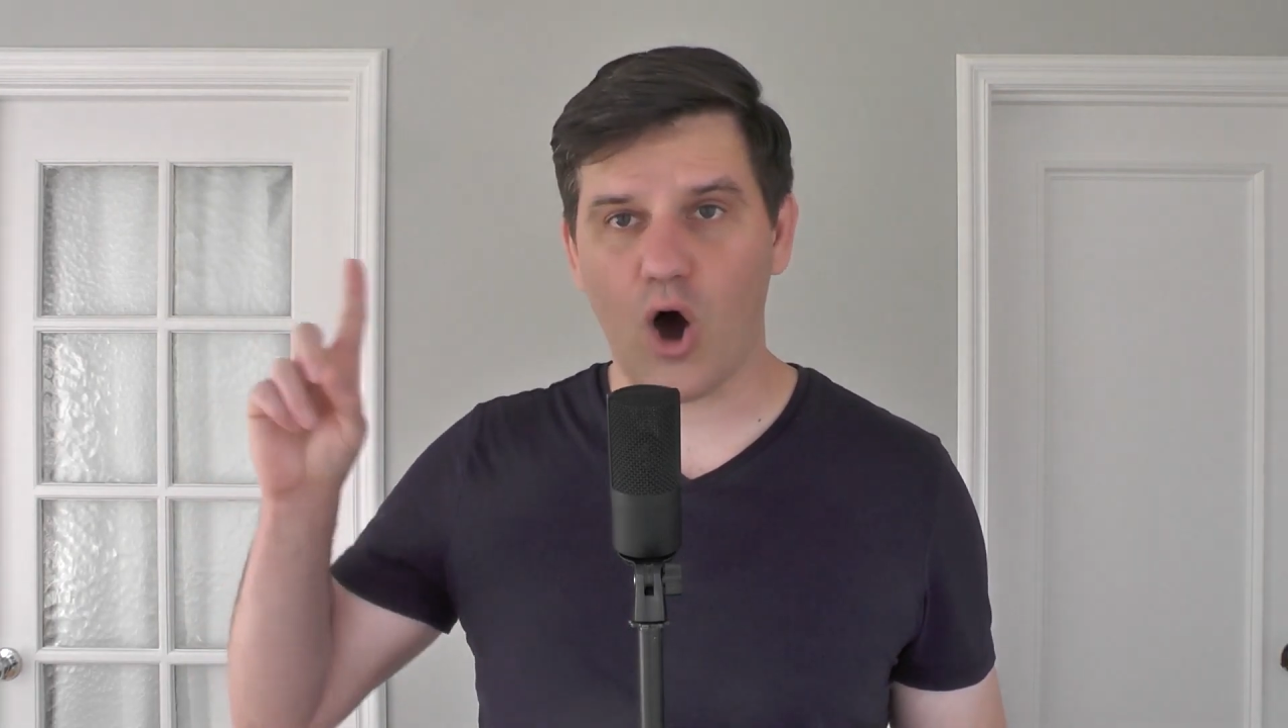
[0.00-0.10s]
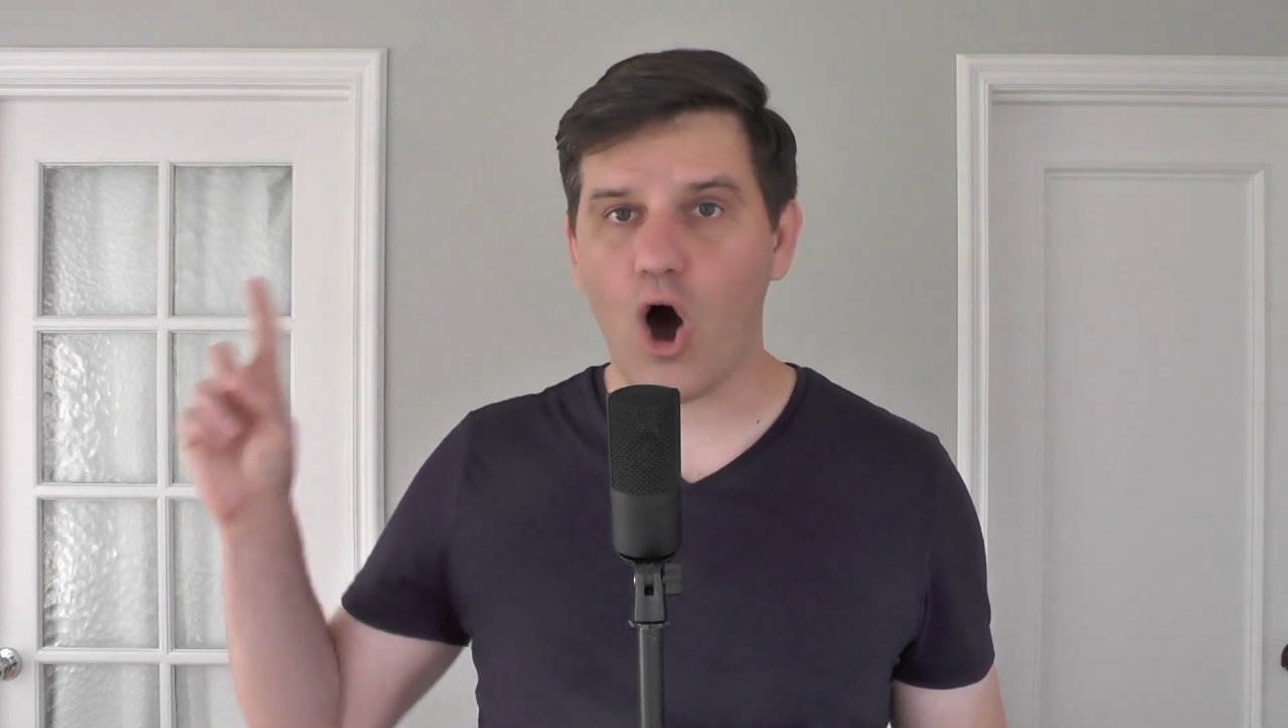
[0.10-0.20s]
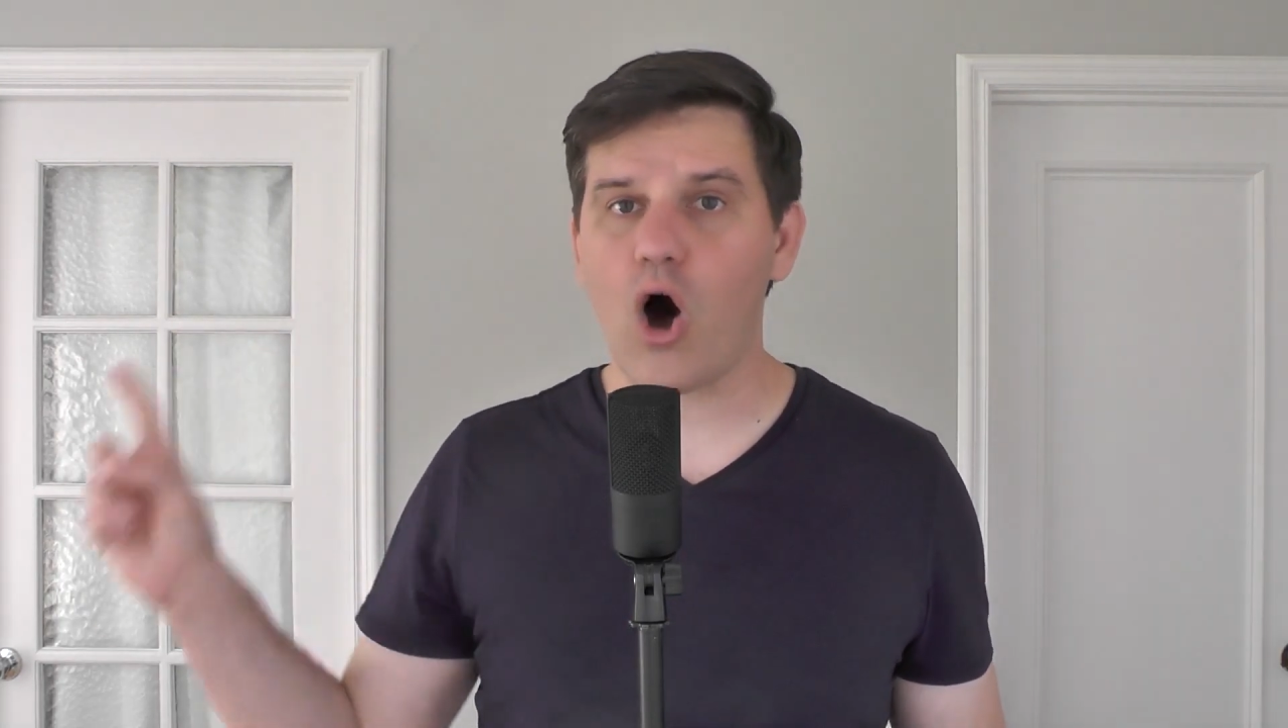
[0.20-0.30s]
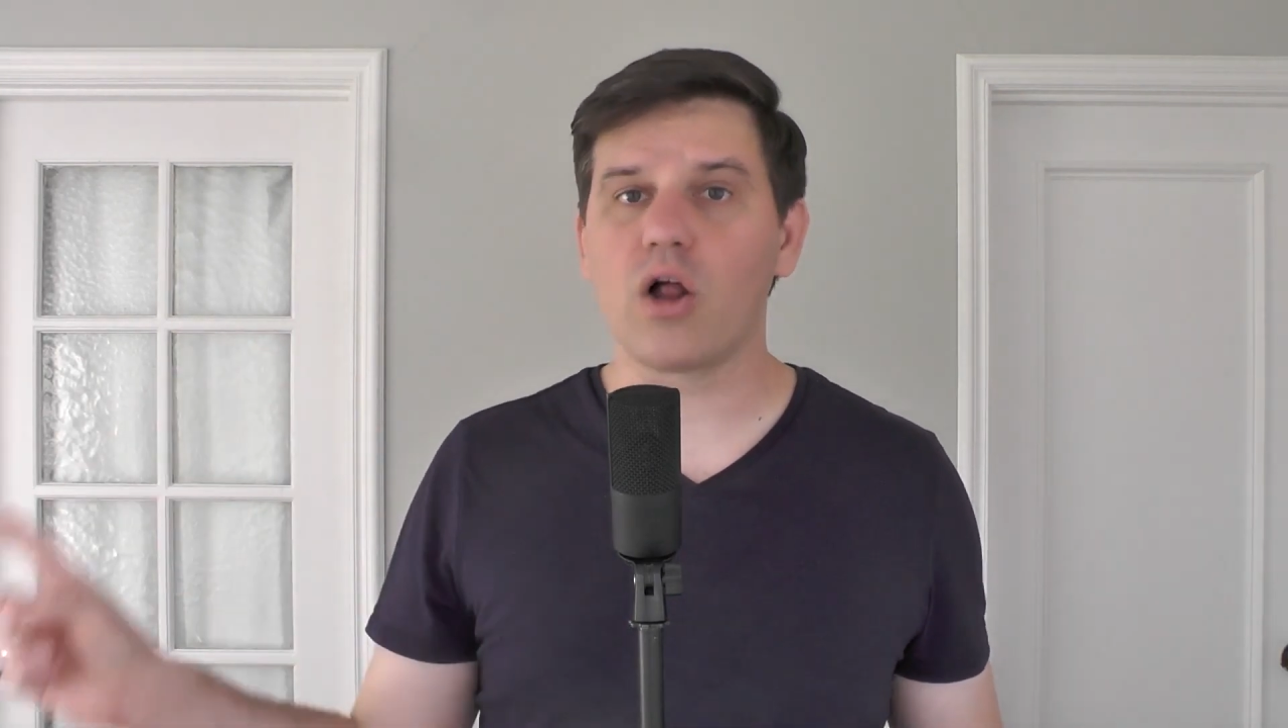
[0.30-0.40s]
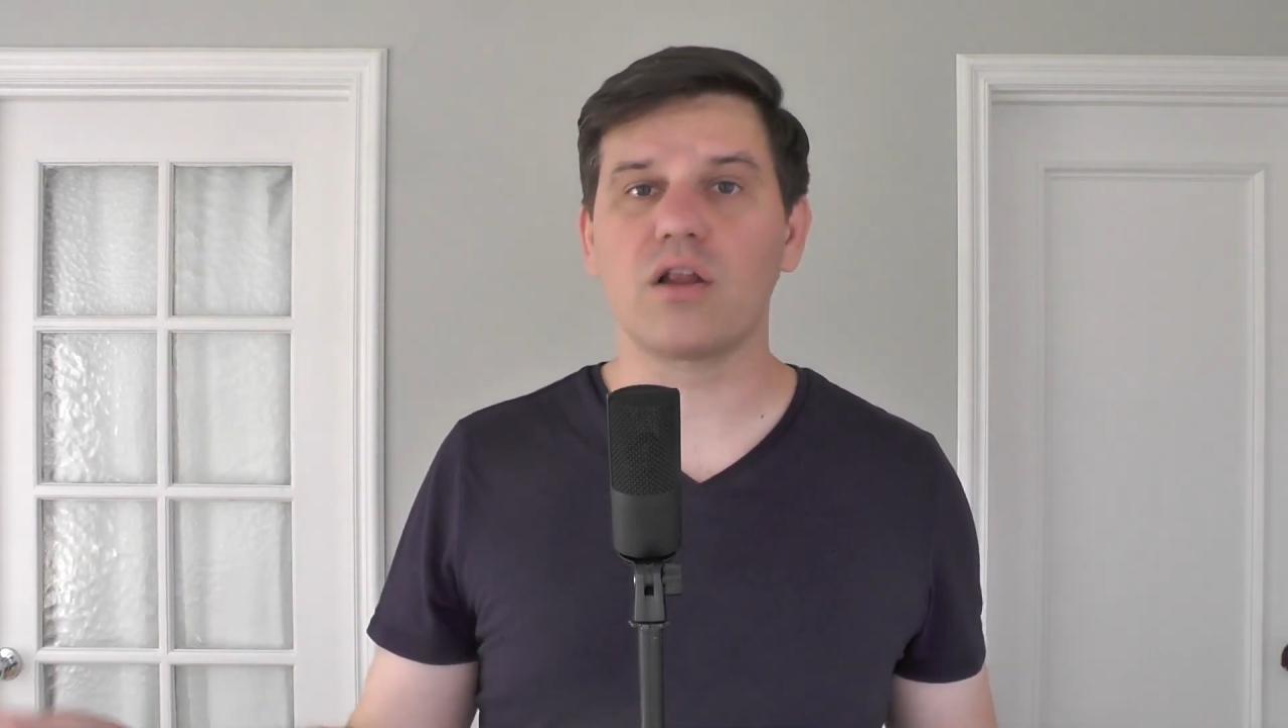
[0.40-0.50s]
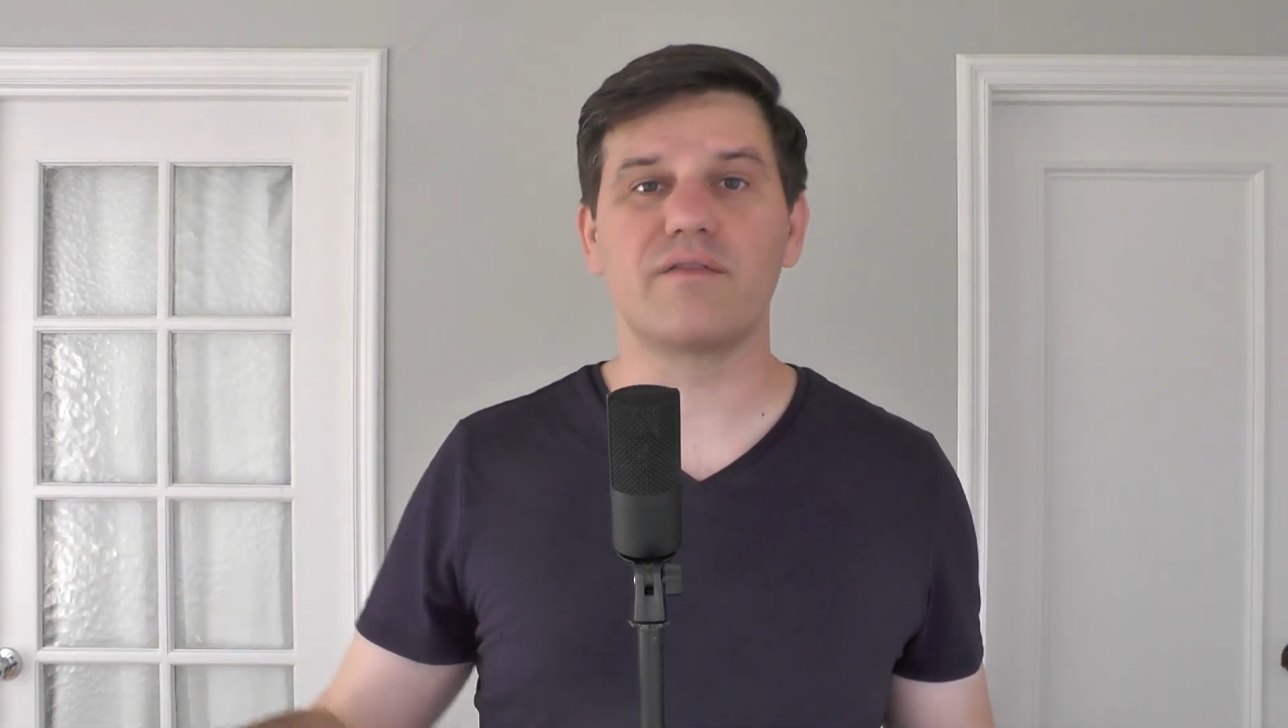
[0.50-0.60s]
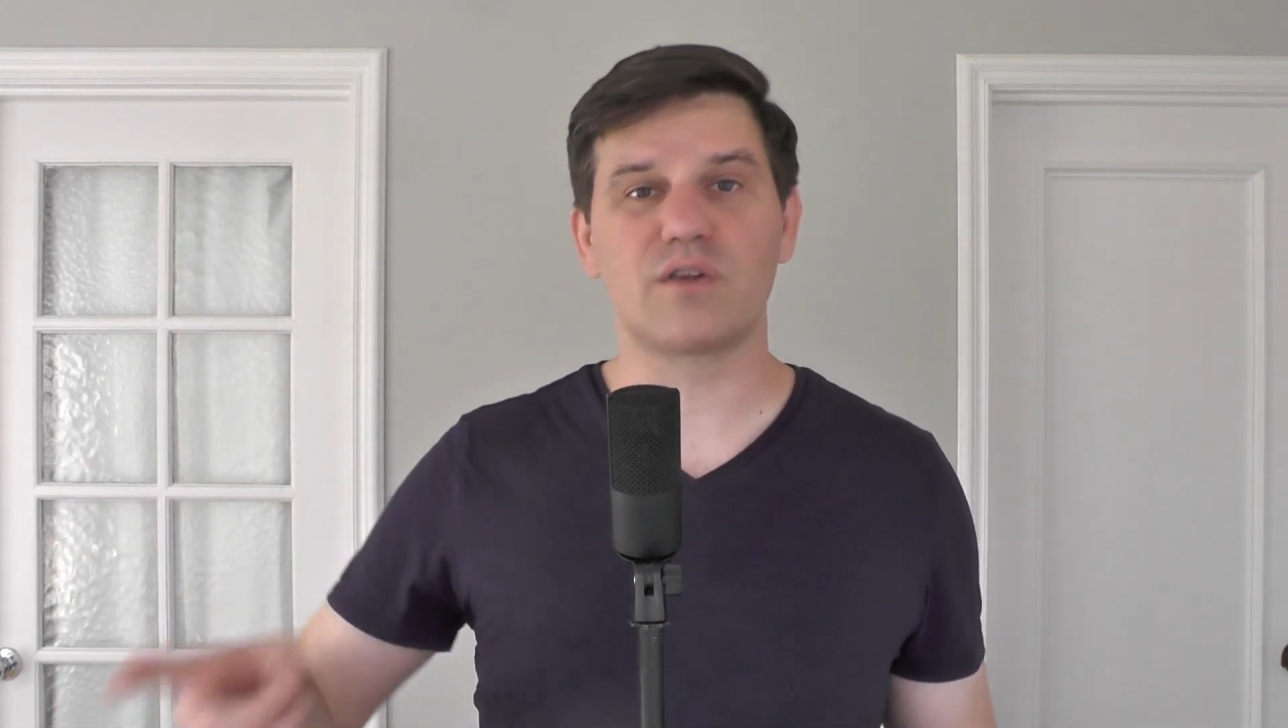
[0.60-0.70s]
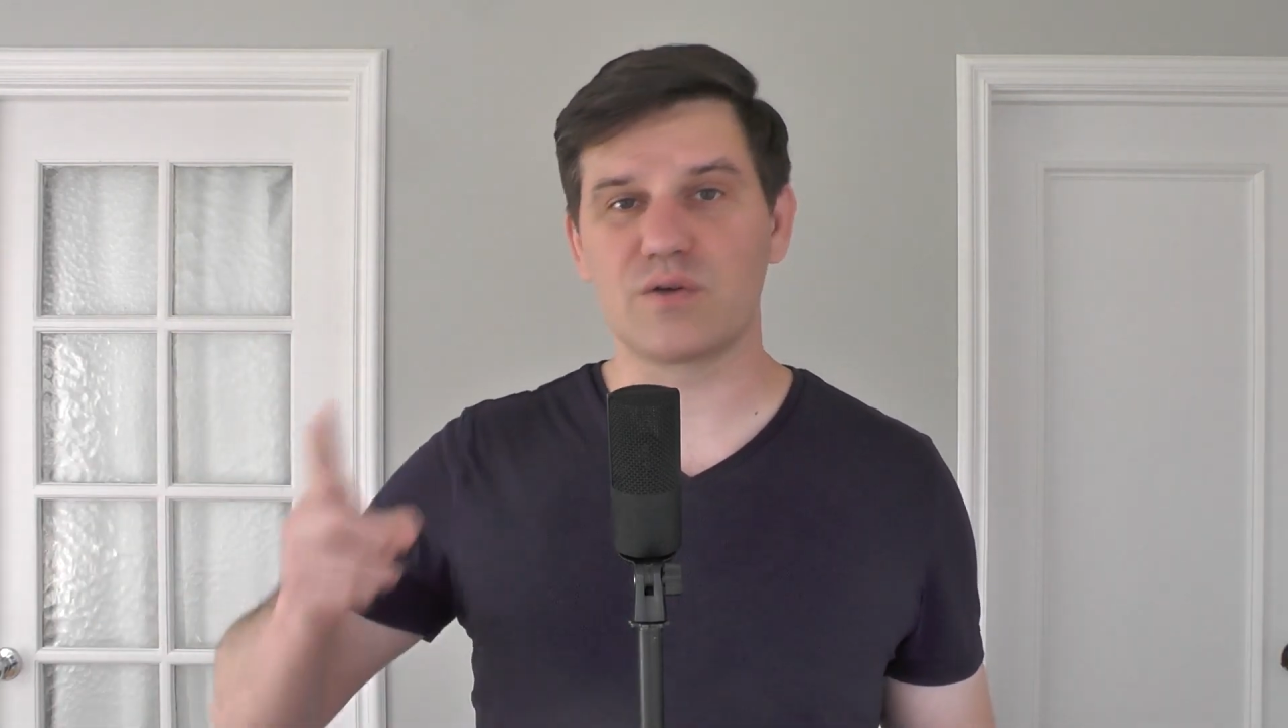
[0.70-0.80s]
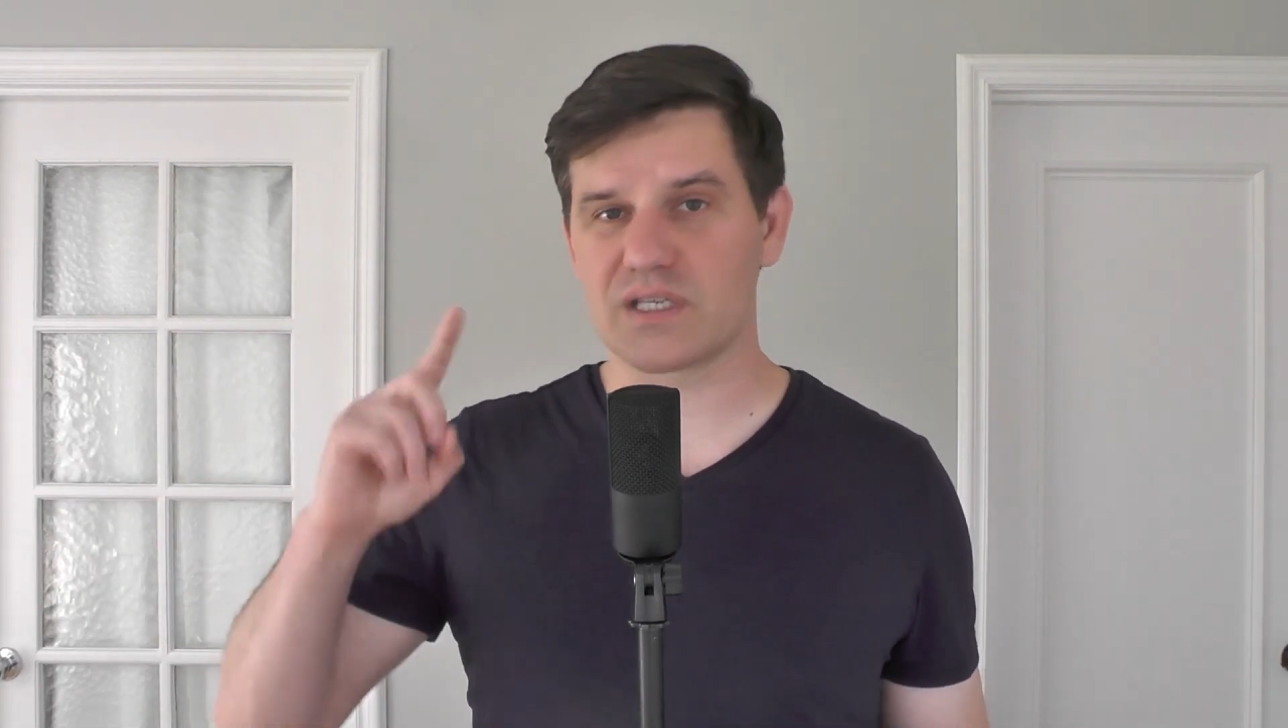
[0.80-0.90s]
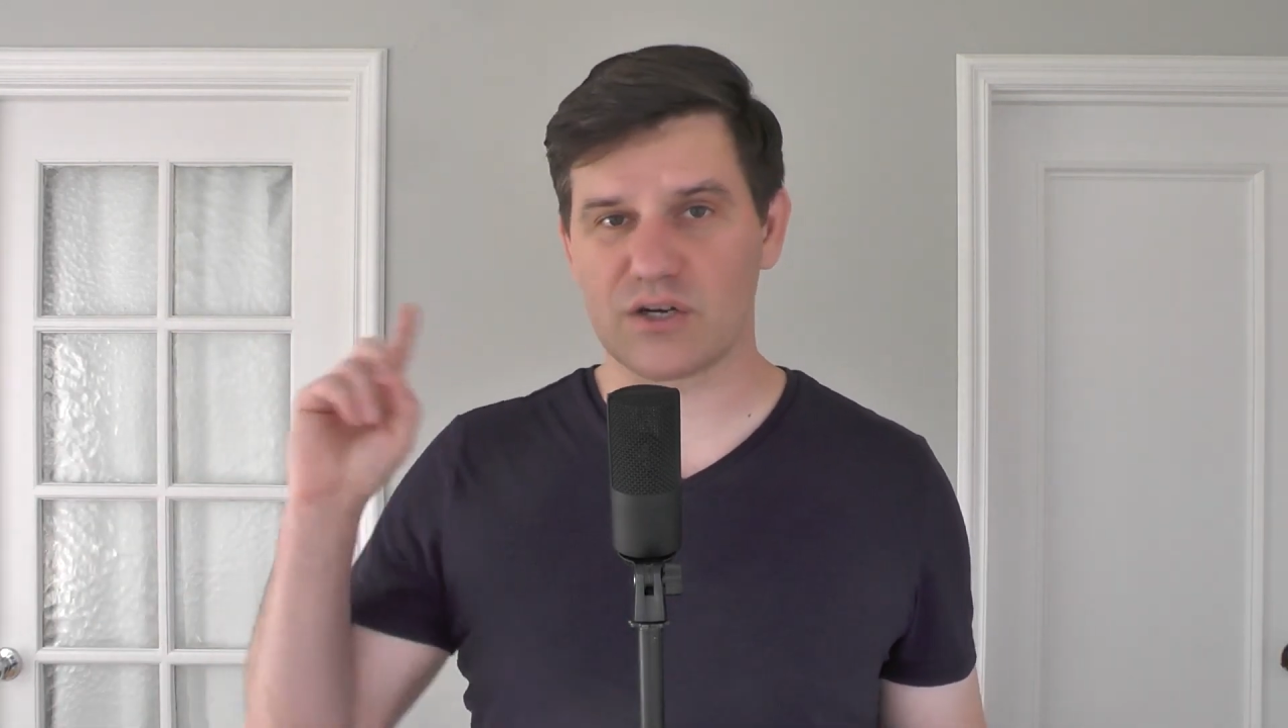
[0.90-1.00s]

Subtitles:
all of those